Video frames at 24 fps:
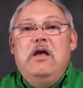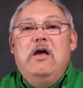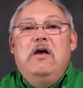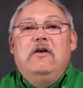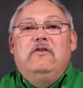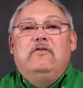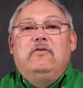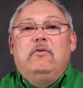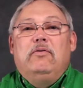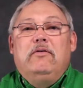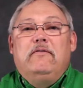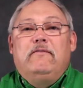
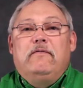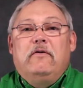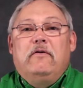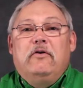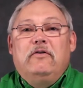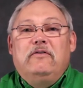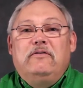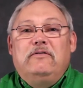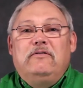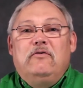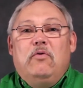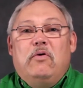So the
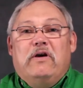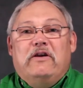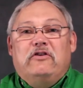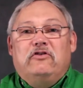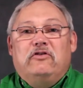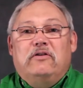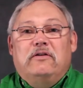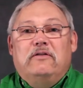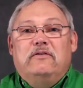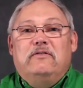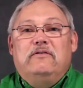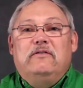first
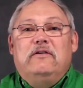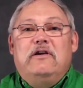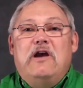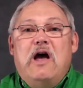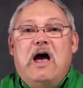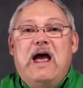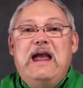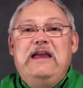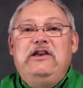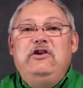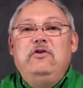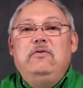questions
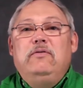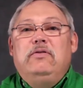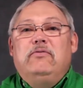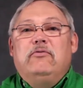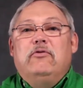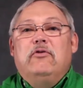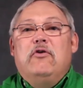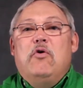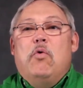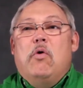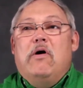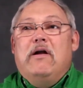guide you
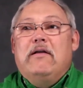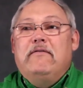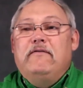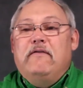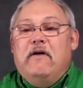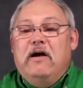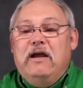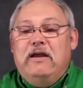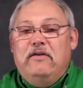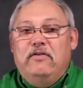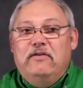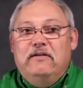through
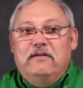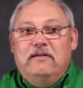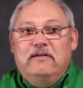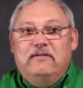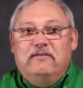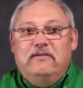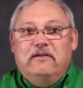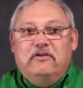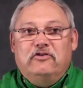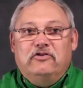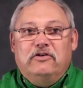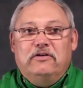quantifying the
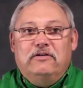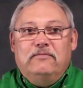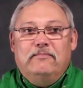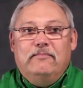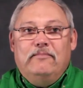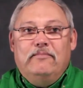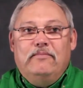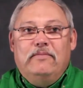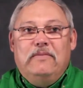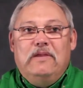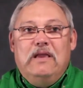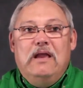decision.
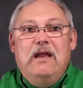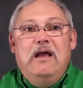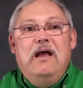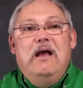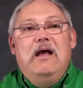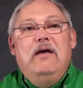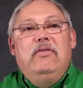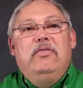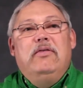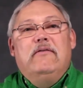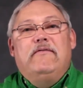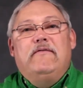
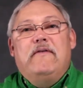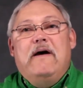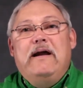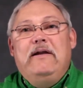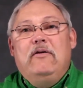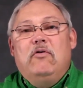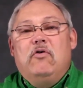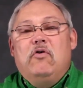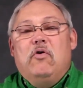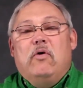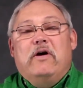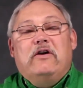The
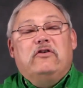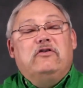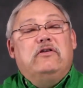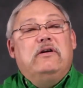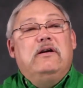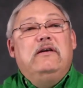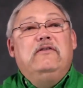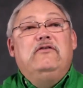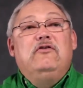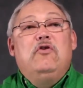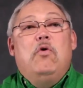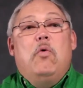final question
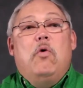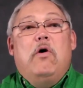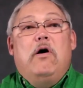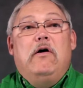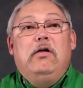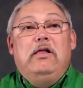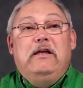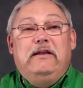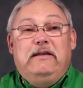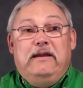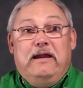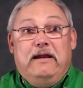is
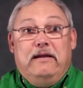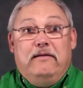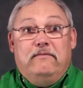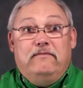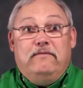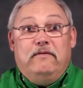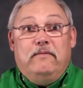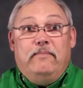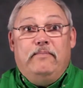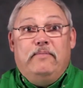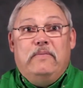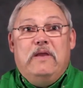qualitative.
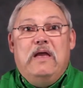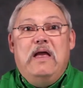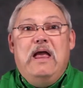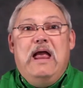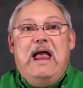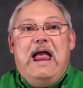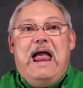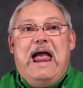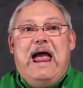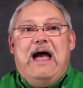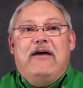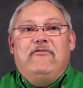
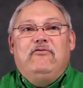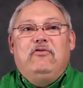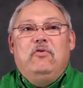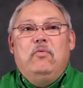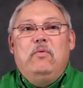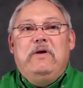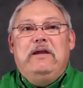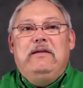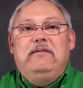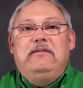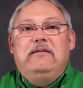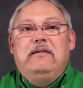After
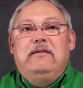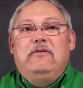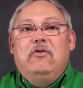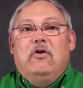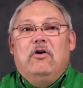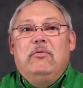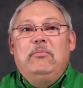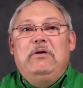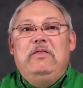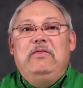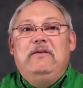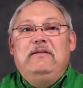we've
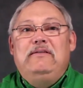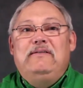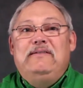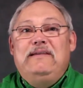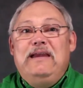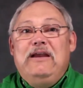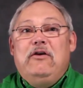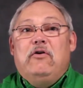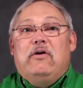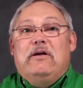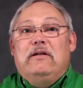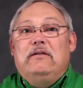determined the
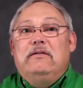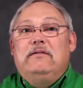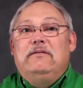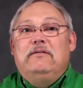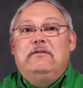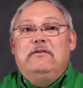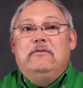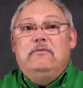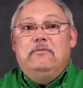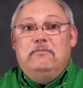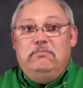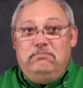secret
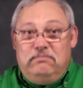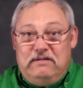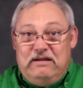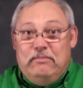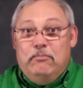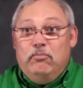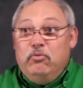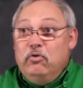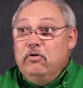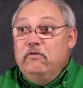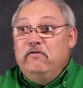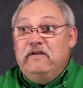to
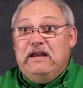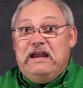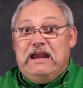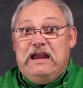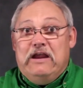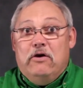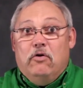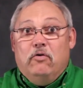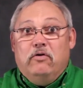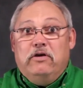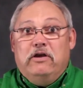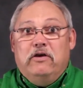improving
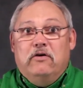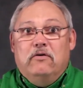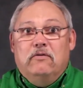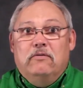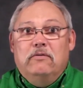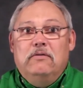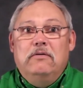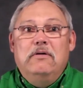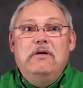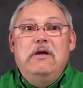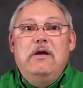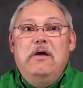EOQ,
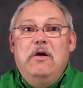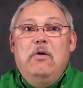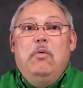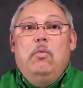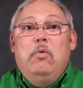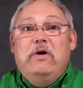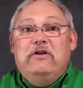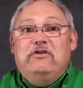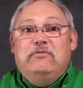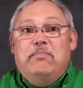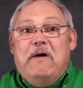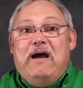
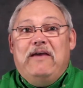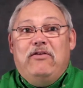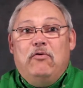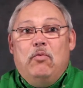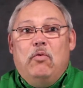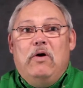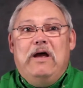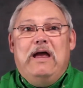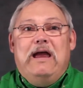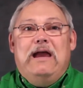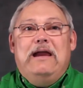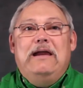which, by the
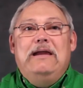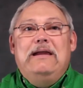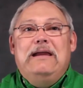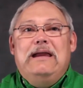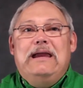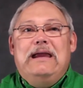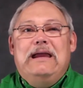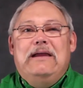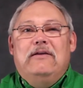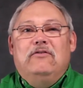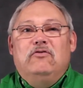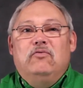way,
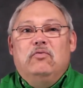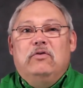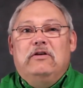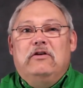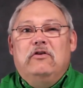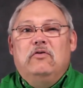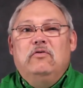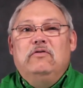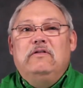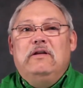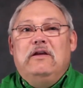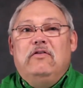is
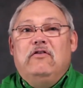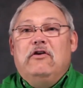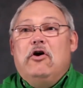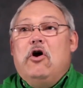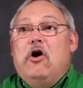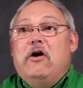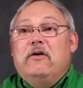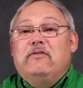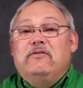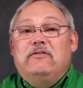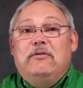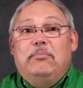reducing the
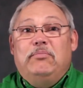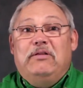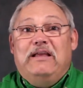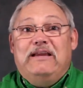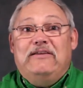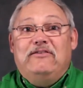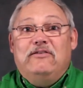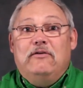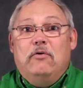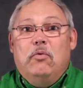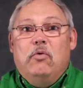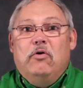cost to
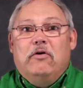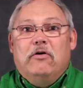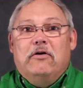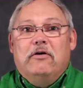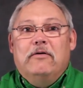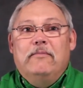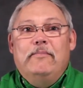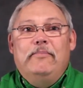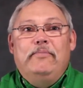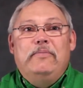place an order,